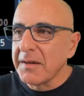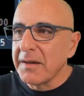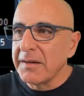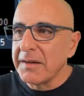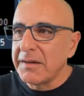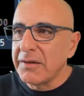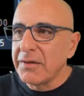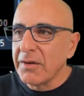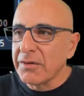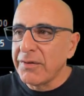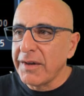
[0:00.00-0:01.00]
And it is
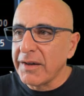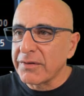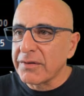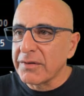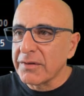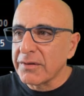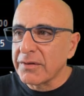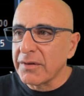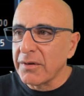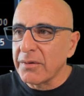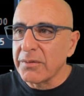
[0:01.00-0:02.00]
not Vegas.
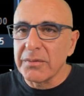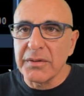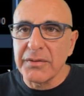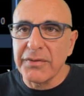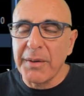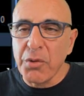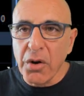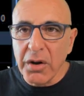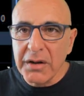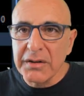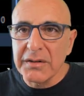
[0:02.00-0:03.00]
So if I'm
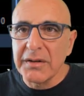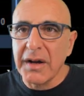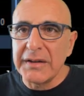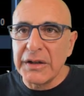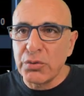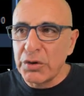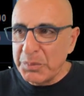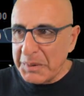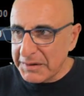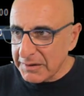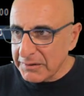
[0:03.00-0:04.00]
wrong, I need to
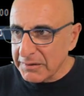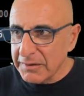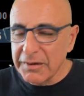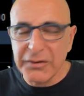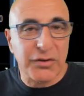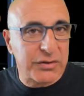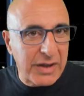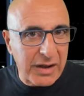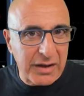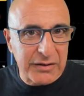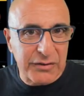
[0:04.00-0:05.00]
admit it. It's not
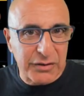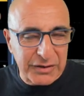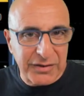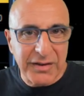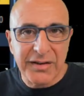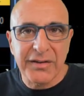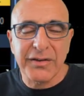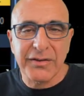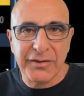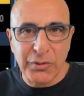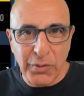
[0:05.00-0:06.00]
hard. It's not easy.
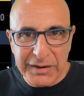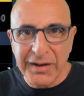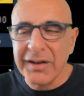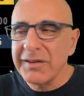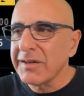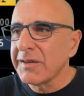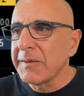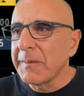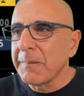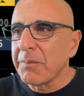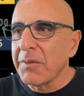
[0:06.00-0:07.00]
It's quite hard.
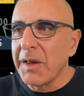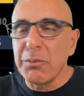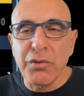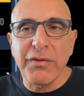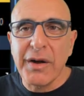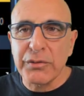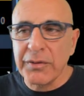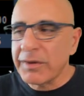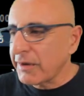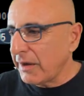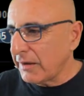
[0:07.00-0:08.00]
And move out of
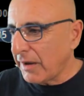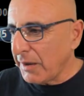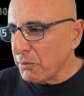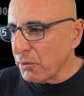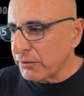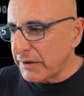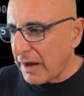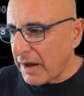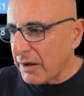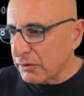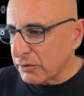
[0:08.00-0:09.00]
the trade. I moved
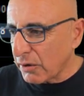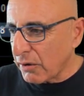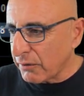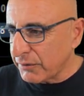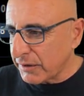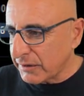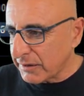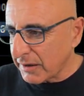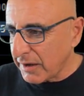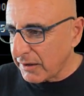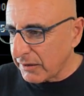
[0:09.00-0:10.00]
out of
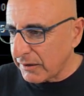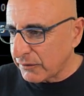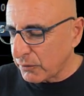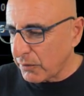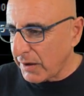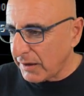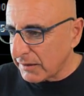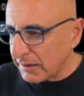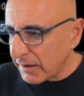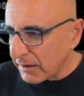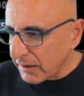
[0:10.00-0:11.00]
this trade
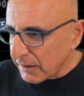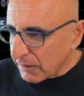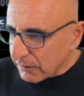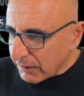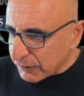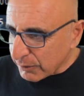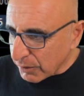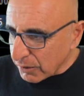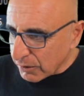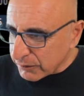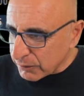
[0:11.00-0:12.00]
in a very small
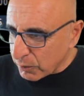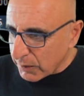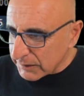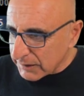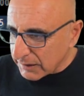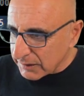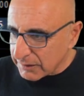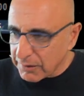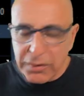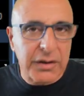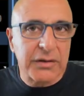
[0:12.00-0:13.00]
loss,
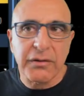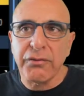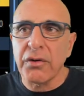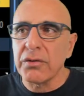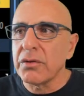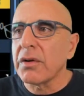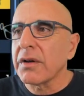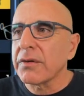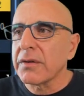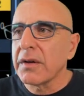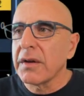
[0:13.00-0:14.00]
$134.